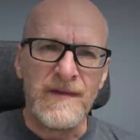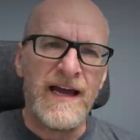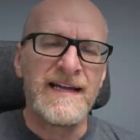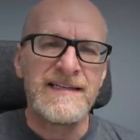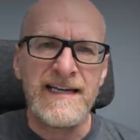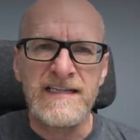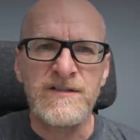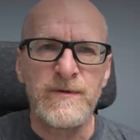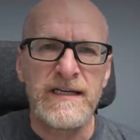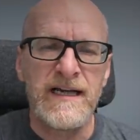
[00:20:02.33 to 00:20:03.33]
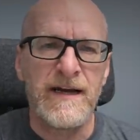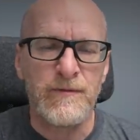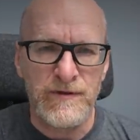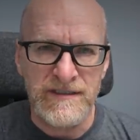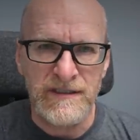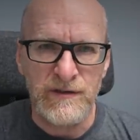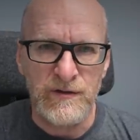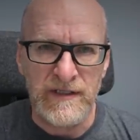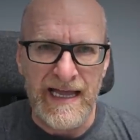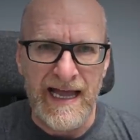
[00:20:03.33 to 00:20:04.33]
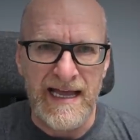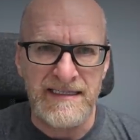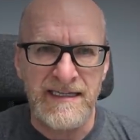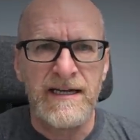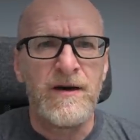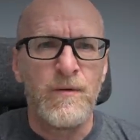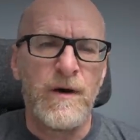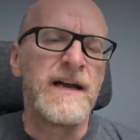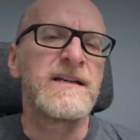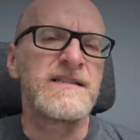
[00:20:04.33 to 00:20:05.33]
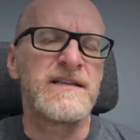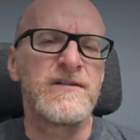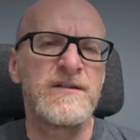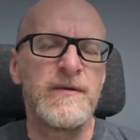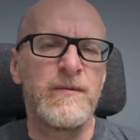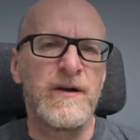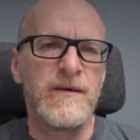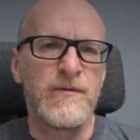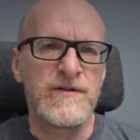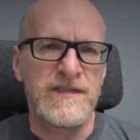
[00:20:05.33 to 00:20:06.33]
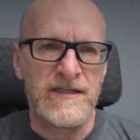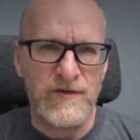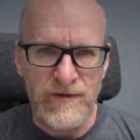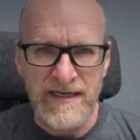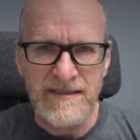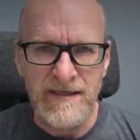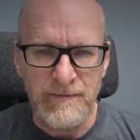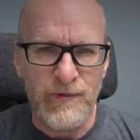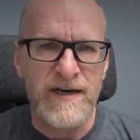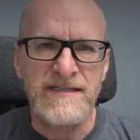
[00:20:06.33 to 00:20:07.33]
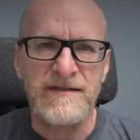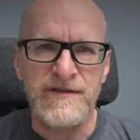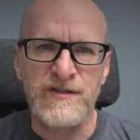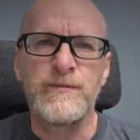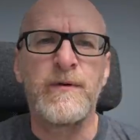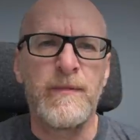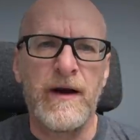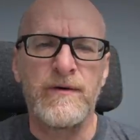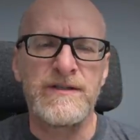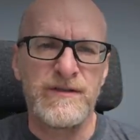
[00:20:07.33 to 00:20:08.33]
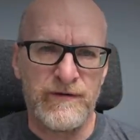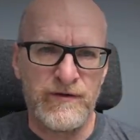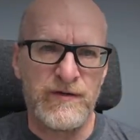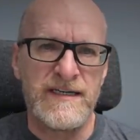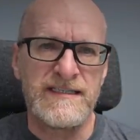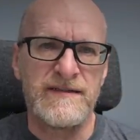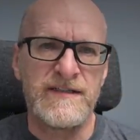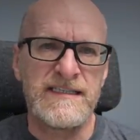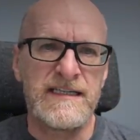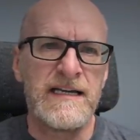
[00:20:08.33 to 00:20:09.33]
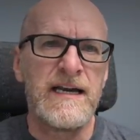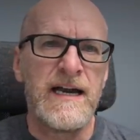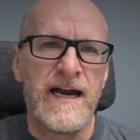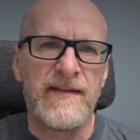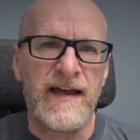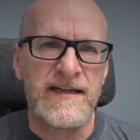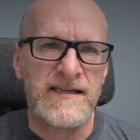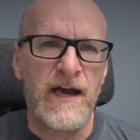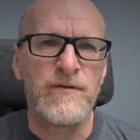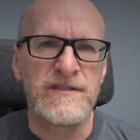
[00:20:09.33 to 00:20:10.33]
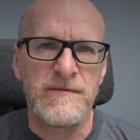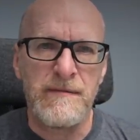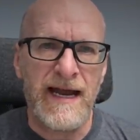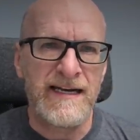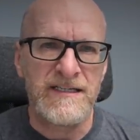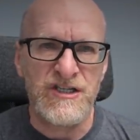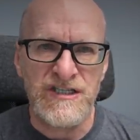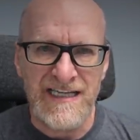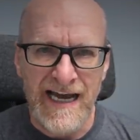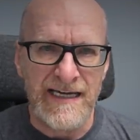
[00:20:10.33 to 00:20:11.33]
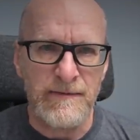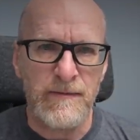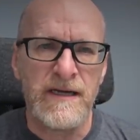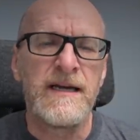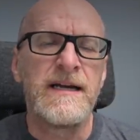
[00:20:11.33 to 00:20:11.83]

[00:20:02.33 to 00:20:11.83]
And next week, I'm going to look at what I consider to be one of the most impressive superpowers of creativity, and that's how to manage time.